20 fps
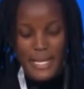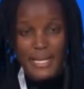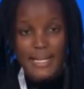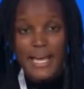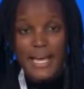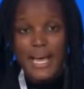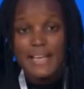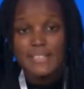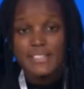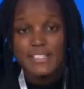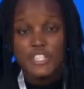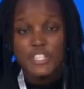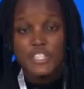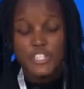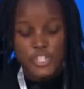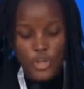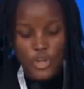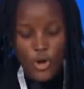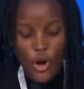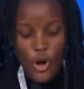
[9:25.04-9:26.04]
And as
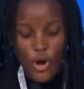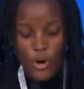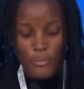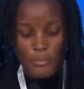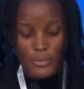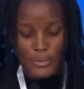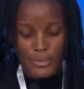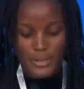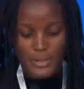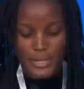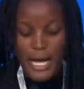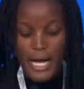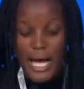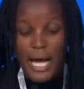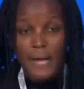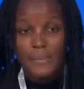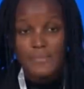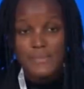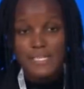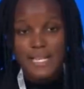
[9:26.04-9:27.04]
each COP
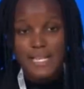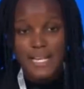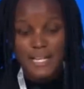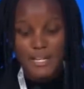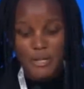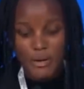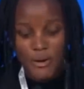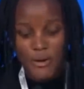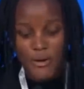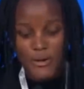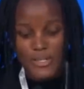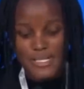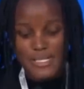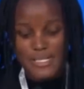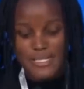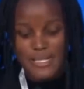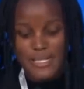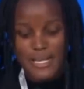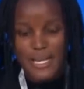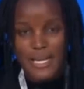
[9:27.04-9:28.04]
comes and
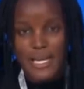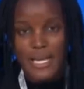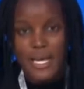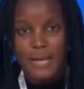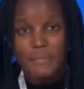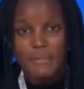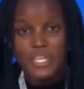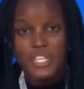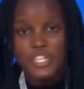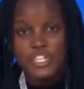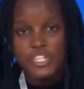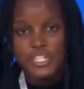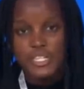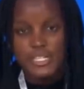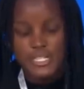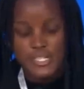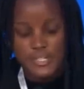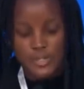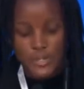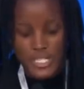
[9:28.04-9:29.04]
goes,
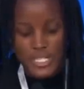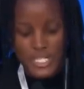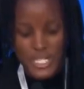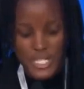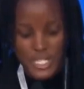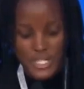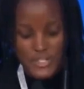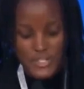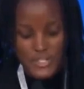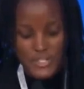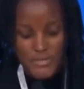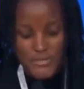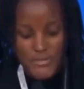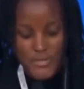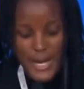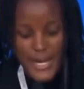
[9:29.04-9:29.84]
emissions continue to